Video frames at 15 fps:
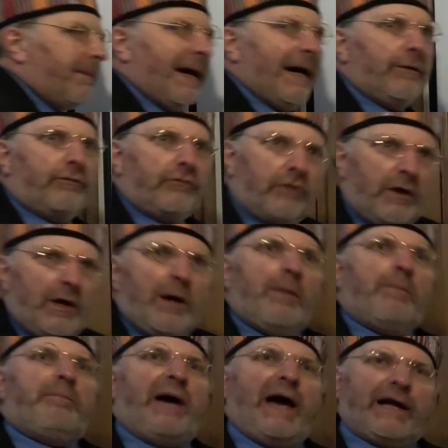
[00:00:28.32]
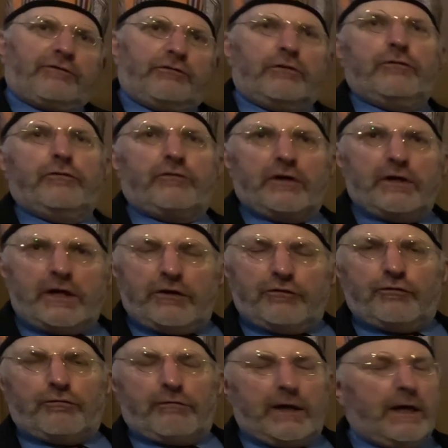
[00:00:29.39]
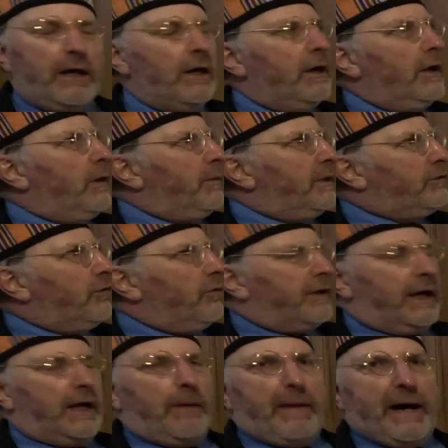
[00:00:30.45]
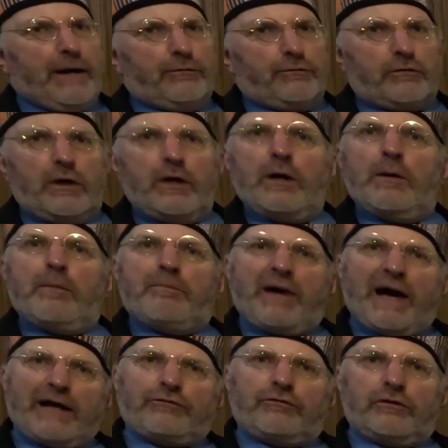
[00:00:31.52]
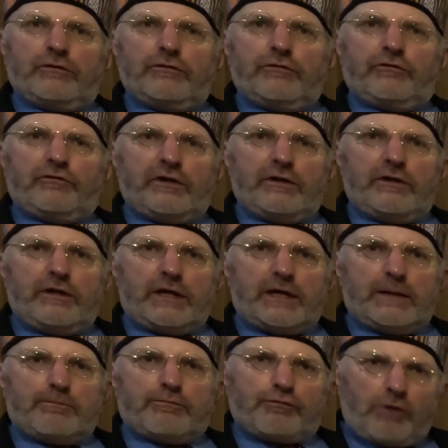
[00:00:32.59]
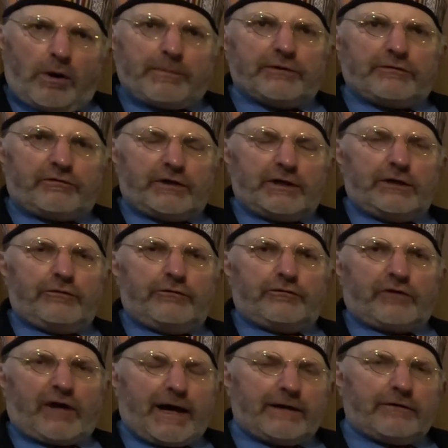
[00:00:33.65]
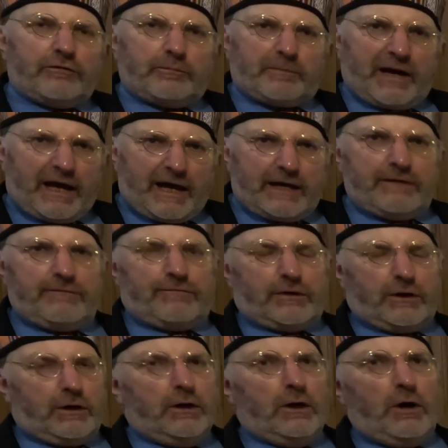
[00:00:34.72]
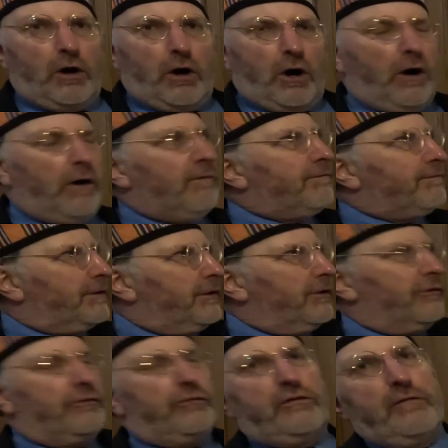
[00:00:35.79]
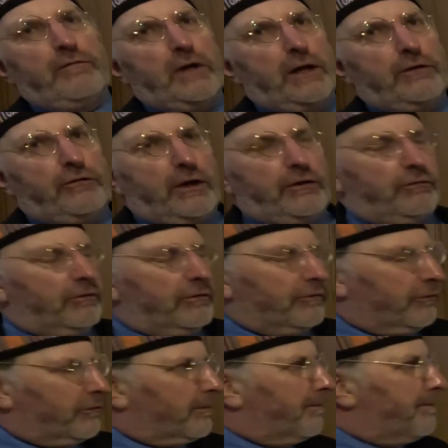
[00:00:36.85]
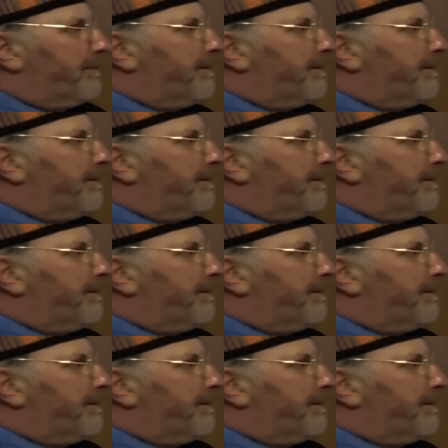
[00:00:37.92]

about patterns in history, we're talking about patterns in the properties and behaviour of civilizations.